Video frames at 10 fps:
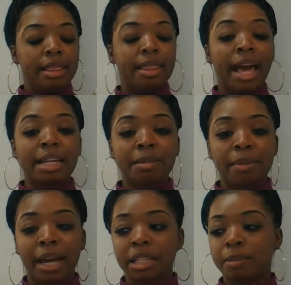That is
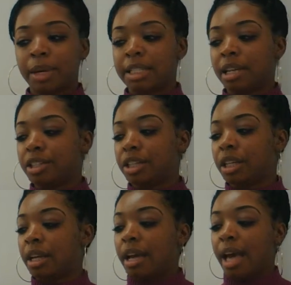my expectation.
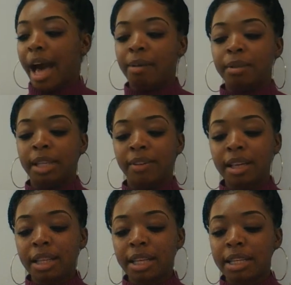I'm
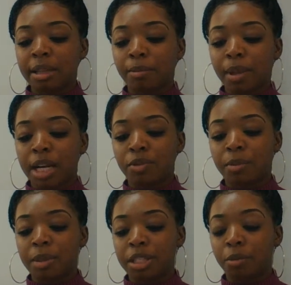leaving the exemplars with
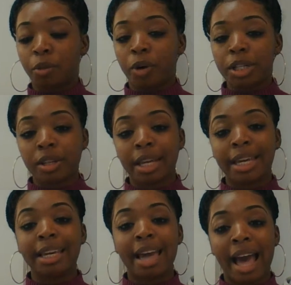Mr. Moore so that
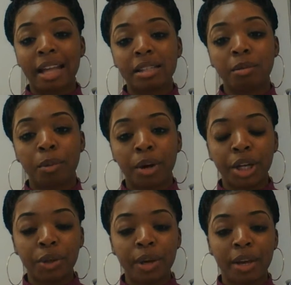he can support
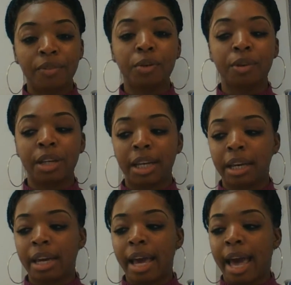you if you
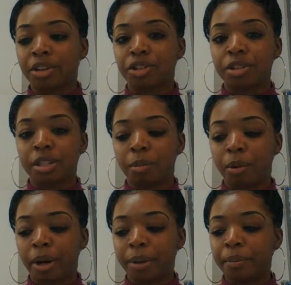need extra
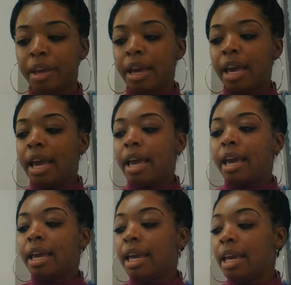support.
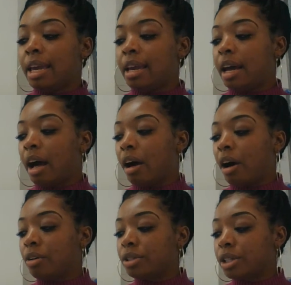He
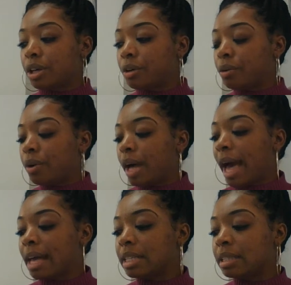also
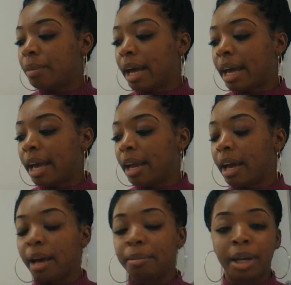has my
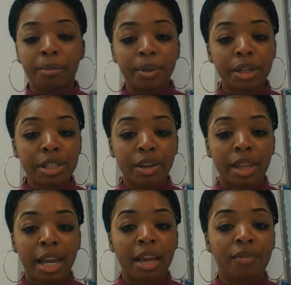number so
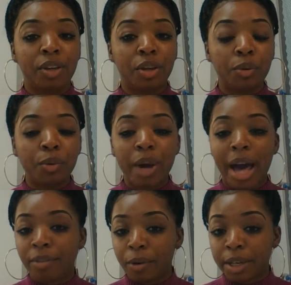that if you
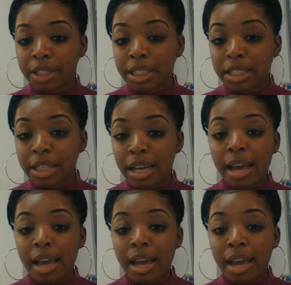have a question,